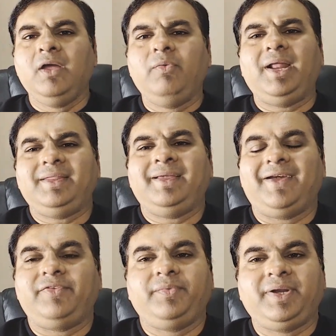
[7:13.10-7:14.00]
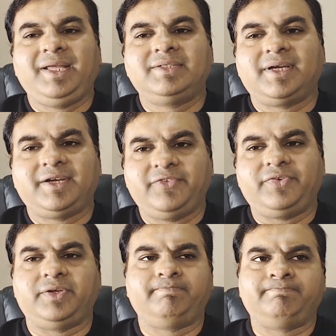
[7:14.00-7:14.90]
Well, I think everyone needs are
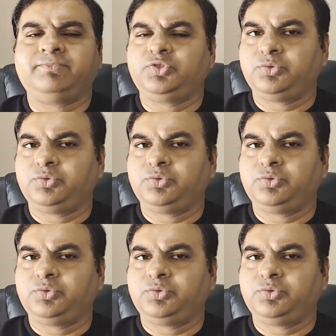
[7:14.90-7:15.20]
different.